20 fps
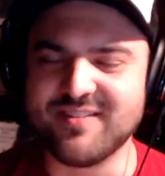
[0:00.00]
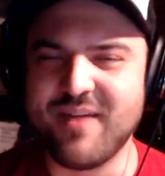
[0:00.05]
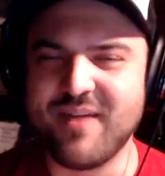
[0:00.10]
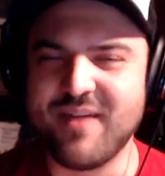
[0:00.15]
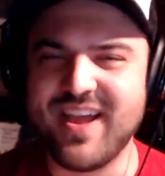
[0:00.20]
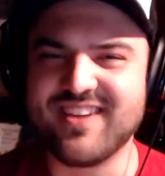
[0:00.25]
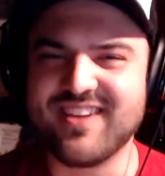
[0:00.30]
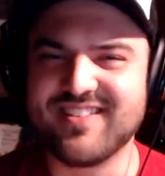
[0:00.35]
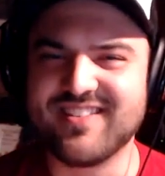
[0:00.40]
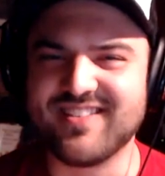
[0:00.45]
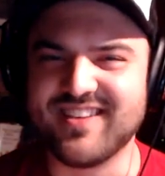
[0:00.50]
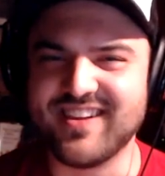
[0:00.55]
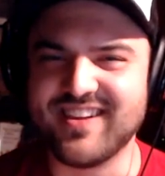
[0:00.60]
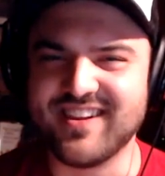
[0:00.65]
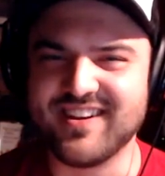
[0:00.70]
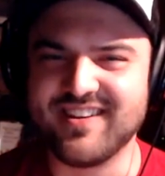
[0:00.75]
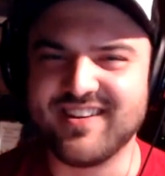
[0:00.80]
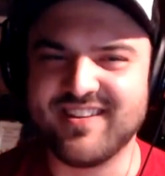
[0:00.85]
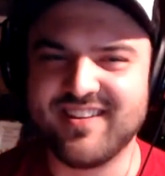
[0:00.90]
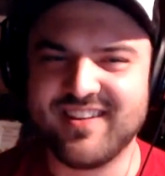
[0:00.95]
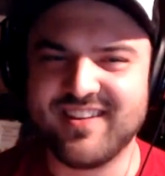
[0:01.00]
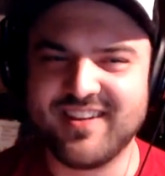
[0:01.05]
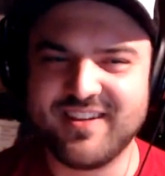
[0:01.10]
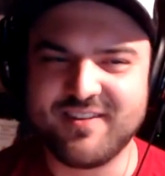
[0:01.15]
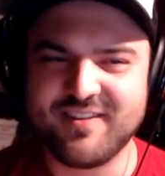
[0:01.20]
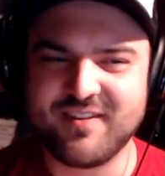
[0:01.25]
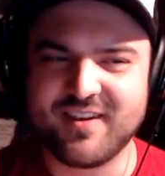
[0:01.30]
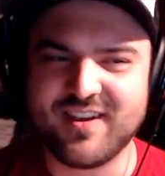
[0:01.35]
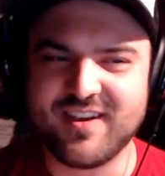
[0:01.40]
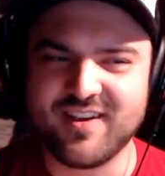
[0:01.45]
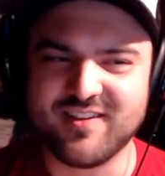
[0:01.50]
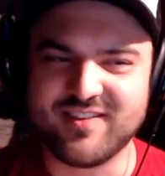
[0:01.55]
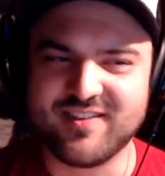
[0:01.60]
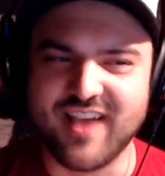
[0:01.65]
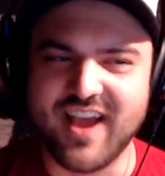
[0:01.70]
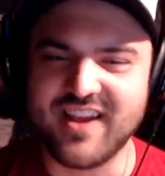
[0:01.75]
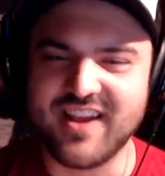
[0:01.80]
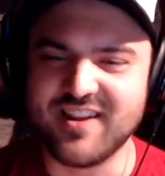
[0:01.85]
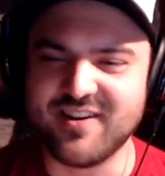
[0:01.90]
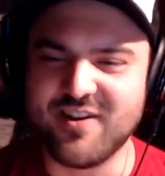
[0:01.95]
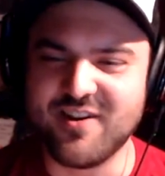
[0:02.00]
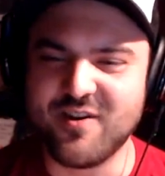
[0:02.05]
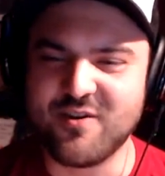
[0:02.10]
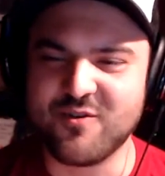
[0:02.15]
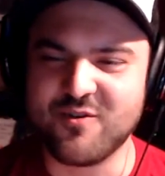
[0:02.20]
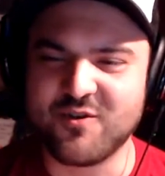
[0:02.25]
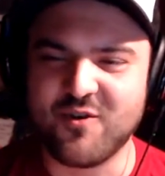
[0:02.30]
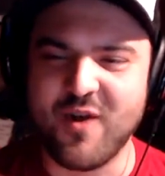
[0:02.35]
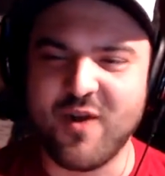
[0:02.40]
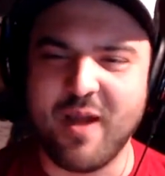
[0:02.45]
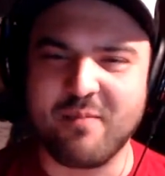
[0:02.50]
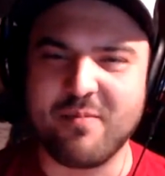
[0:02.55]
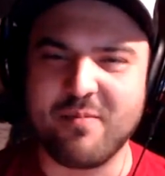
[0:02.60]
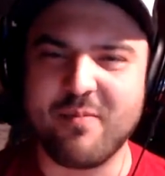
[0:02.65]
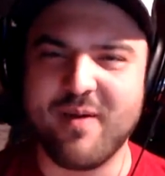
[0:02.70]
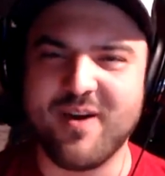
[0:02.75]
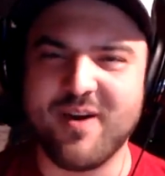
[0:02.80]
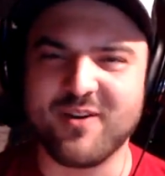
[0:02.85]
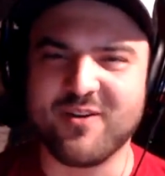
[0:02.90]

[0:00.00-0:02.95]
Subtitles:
magazine, because I didn't know crap about